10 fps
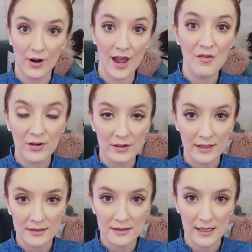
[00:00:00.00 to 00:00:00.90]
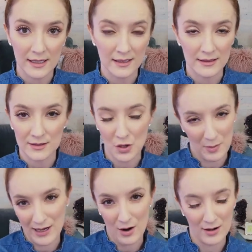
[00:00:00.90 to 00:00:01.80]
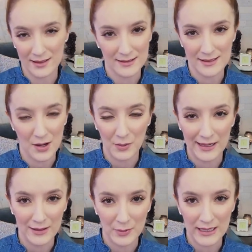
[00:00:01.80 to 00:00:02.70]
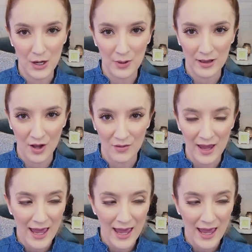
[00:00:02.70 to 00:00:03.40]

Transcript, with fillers: effortless in so many artists that we know and love.